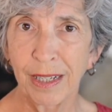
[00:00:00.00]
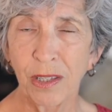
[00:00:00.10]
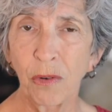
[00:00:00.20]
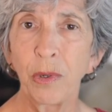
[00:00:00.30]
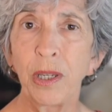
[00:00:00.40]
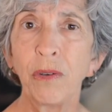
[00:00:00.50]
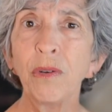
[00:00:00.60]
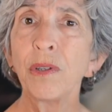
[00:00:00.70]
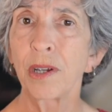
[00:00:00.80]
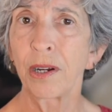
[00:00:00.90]
So we
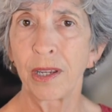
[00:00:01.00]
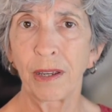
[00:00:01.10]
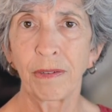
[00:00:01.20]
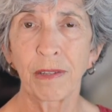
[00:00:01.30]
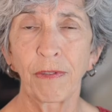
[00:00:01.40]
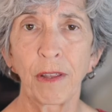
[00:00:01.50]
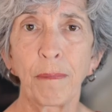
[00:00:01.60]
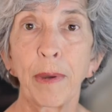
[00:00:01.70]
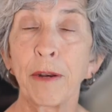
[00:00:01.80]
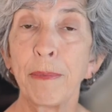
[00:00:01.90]
use our gifts for the
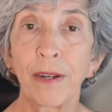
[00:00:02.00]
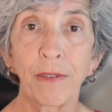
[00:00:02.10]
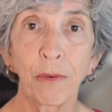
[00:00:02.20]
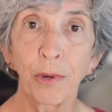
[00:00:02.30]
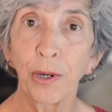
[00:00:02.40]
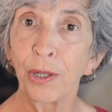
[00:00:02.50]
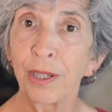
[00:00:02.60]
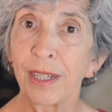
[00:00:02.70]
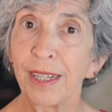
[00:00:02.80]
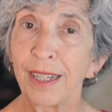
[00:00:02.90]
betterment of the
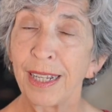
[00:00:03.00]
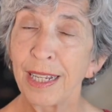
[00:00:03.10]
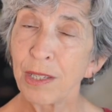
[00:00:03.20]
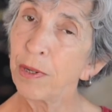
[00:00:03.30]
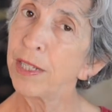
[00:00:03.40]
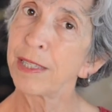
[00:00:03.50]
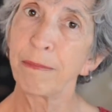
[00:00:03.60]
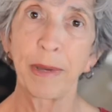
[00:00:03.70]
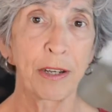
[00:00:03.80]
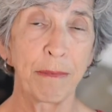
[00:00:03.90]
world as well as
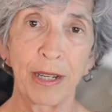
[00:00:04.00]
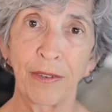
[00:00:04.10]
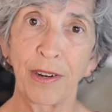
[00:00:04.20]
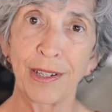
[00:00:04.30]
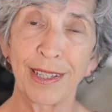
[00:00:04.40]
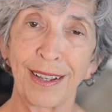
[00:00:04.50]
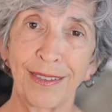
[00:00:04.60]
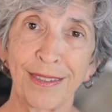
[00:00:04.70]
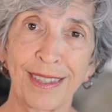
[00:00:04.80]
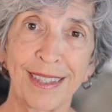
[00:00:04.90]
the betterment of
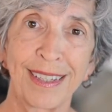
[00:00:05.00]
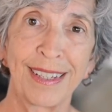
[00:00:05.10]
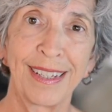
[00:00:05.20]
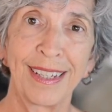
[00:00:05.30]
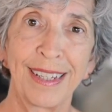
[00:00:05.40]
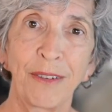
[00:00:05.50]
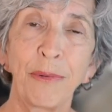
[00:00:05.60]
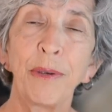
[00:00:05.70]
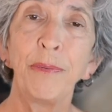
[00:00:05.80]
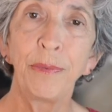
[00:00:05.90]
ourselves.
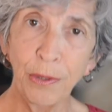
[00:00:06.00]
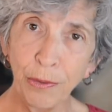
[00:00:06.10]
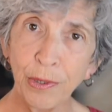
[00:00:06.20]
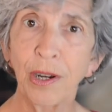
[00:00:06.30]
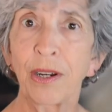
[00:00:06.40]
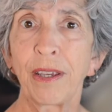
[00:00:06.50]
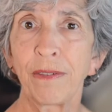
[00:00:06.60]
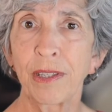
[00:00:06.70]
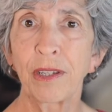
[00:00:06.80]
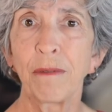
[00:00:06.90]
We use our
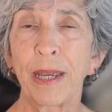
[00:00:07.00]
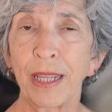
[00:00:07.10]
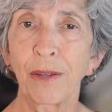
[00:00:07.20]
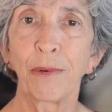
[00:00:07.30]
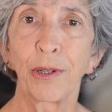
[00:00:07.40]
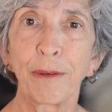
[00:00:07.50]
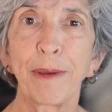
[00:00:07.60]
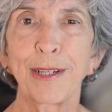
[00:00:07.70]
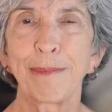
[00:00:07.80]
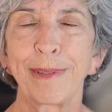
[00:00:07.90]
gifts to make the world a
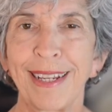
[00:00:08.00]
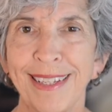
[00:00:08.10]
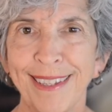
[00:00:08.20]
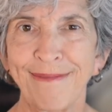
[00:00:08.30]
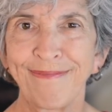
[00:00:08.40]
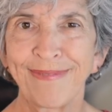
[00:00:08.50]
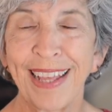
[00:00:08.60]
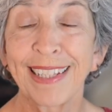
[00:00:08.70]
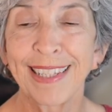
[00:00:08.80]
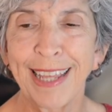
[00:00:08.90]
better place.
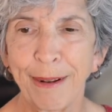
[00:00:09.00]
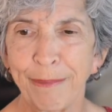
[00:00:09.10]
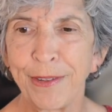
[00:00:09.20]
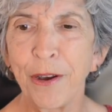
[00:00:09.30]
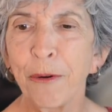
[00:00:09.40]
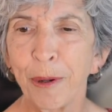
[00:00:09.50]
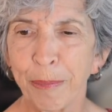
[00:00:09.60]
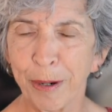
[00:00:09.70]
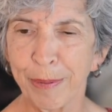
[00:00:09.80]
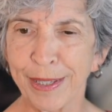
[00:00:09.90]
That's that noble
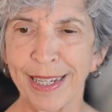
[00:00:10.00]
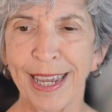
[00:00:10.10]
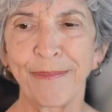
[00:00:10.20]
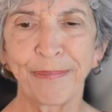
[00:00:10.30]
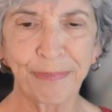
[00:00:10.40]
purpose again.